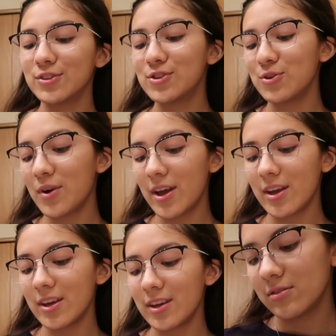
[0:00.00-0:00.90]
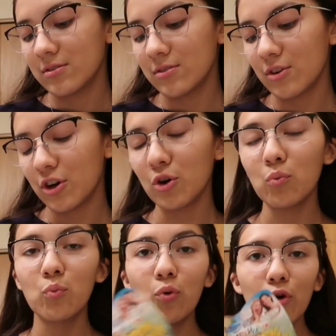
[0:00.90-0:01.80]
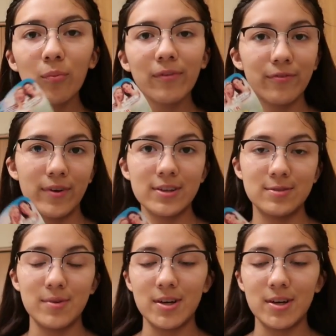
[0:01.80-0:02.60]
to do a warm face